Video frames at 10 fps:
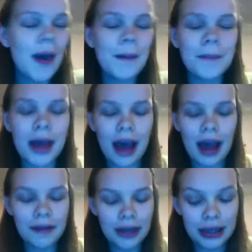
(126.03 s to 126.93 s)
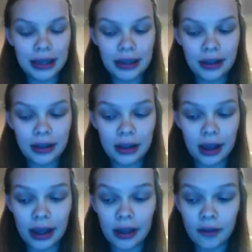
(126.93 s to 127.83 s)
But I really
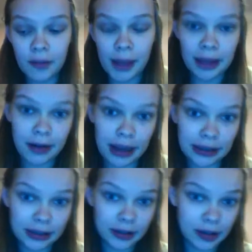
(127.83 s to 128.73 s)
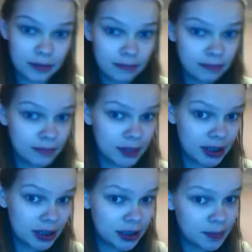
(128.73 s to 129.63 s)
like Rebecca Adlington.
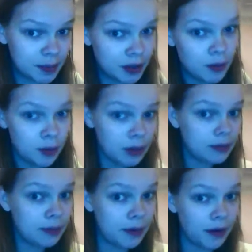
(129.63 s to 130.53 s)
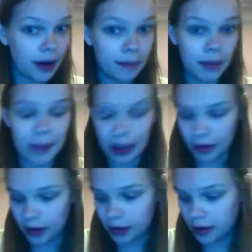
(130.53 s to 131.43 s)
She's pretty cool. There was a program about
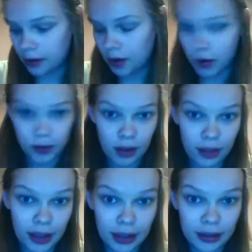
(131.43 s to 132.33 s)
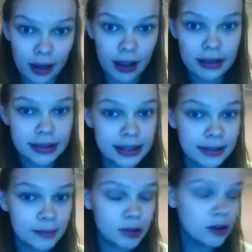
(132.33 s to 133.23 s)
her on the other night, and she
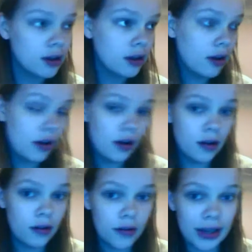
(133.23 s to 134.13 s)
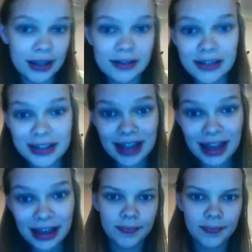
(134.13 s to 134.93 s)
seems really interesting.